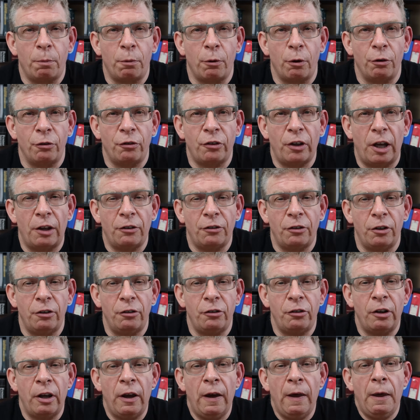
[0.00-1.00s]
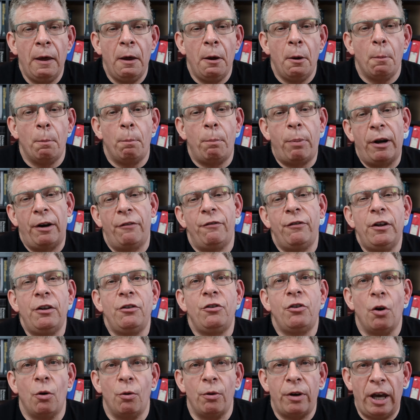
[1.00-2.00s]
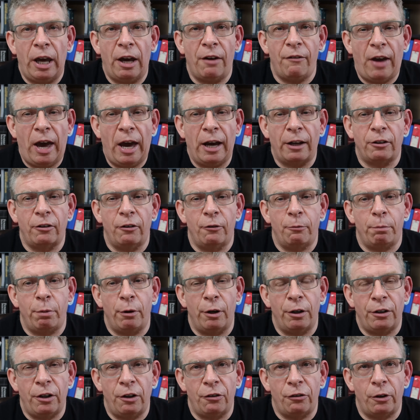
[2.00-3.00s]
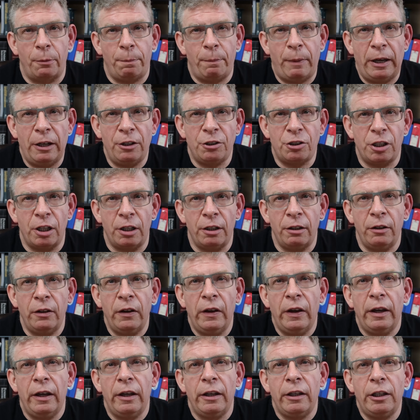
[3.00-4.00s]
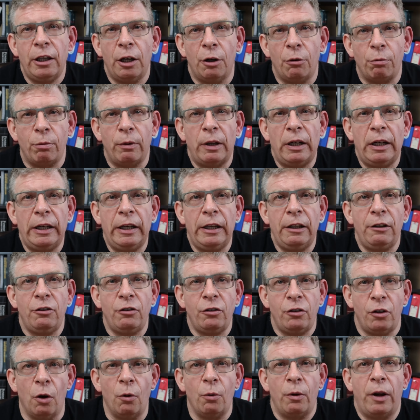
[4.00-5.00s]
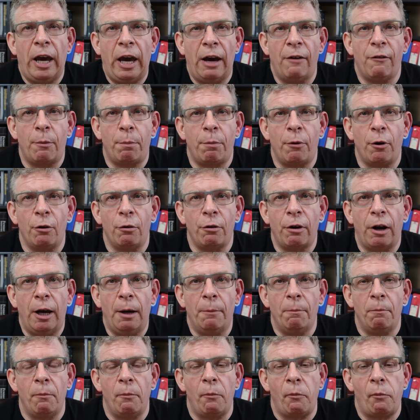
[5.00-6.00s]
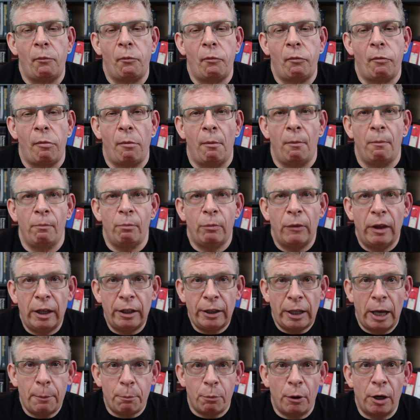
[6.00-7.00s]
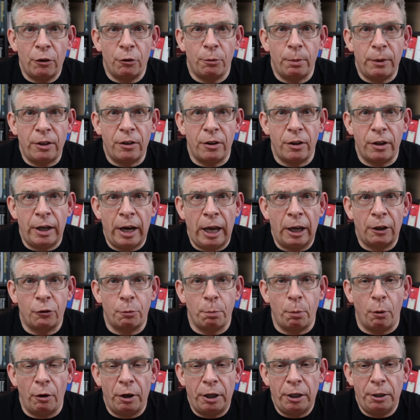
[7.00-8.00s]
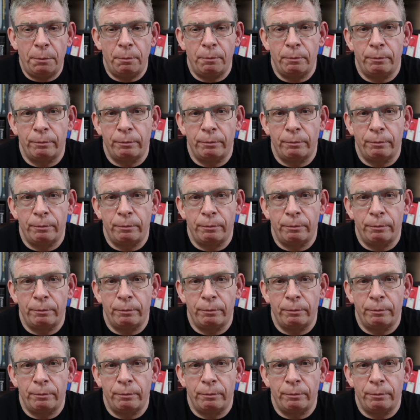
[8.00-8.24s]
processes, but if you don't have active participation, you really don't have a program. And that brings me to the next point.